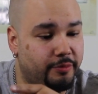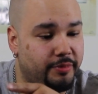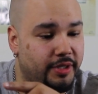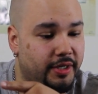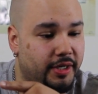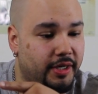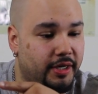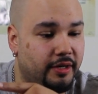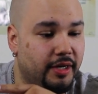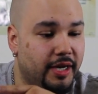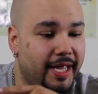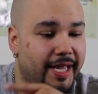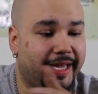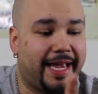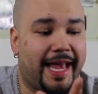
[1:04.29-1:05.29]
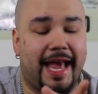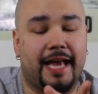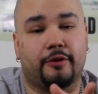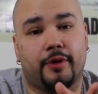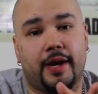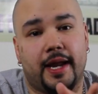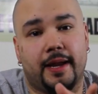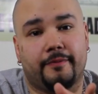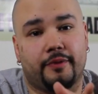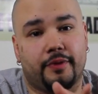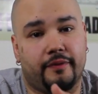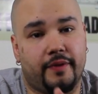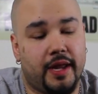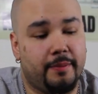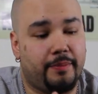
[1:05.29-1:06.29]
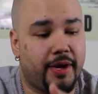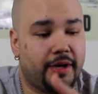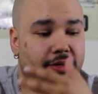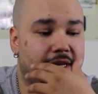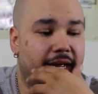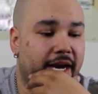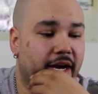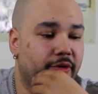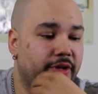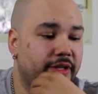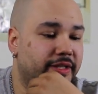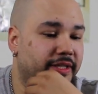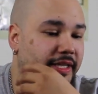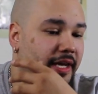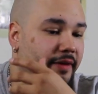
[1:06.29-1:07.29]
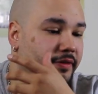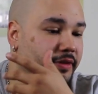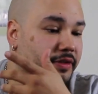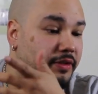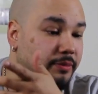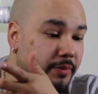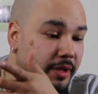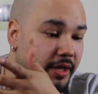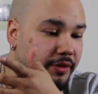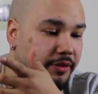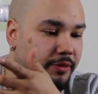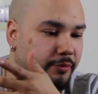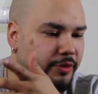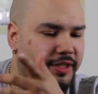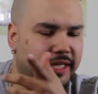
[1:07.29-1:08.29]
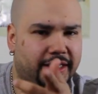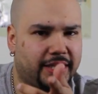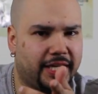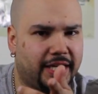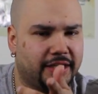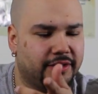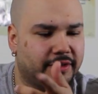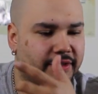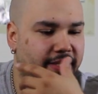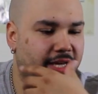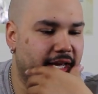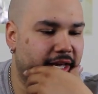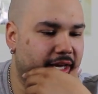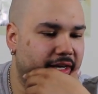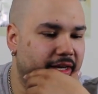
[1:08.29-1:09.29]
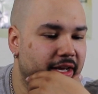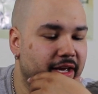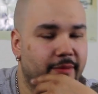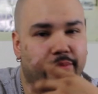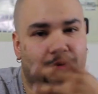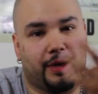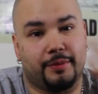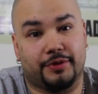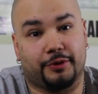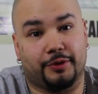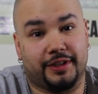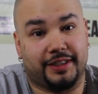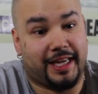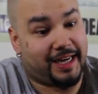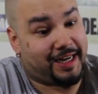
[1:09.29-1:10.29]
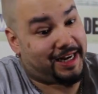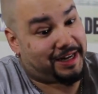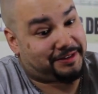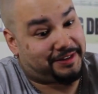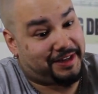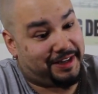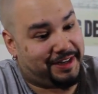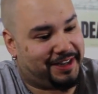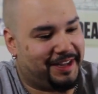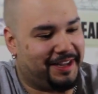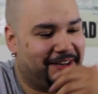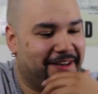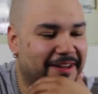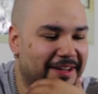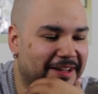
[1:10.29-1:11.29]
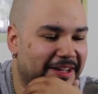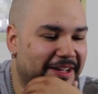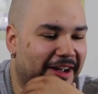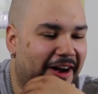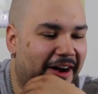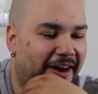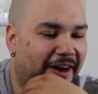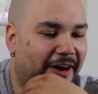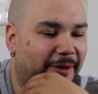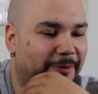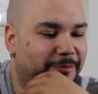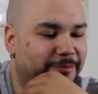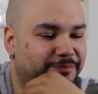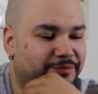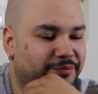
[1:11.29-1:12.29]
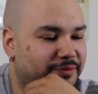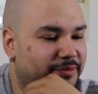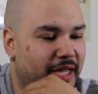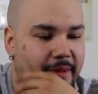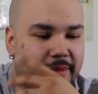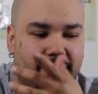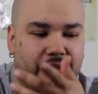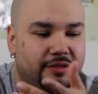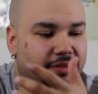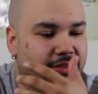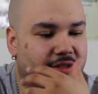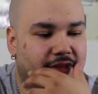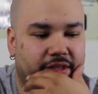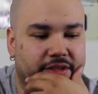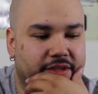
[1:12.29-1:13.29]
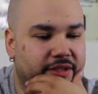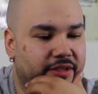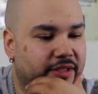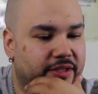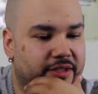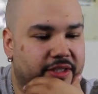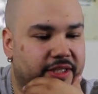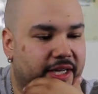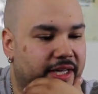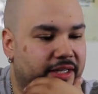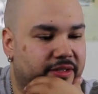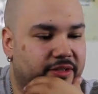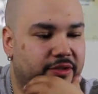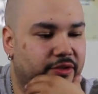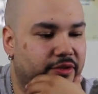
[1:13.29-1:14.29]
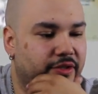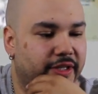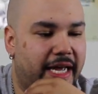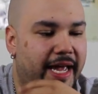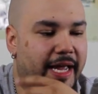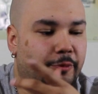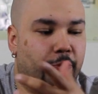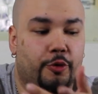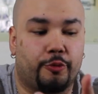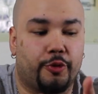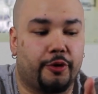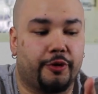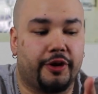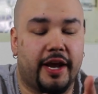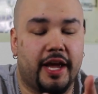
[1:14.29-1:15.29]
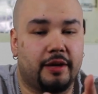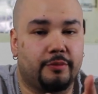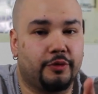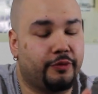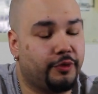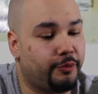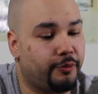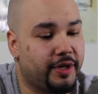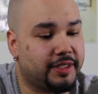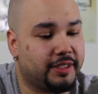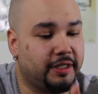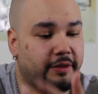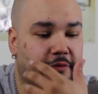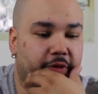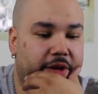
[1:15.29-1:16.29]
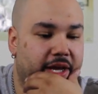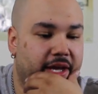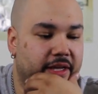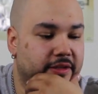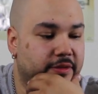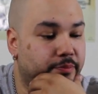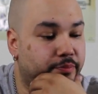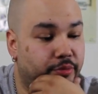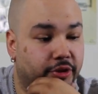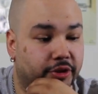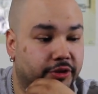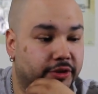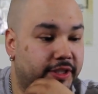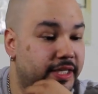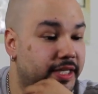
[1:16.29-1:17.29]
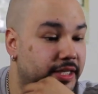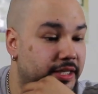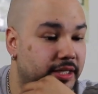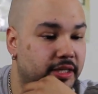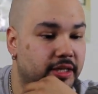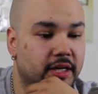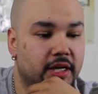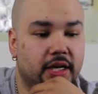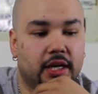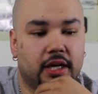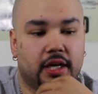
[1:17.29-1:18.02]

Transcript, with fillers: will be there. Kat Graham from The Vampire Diaries, Kevin Smith, which I think I just said, but I'm so excited I'll say it again. I mean, there's just tons and tons of guests. You got Road Warrior Animal for the wrestling fans, Booker T,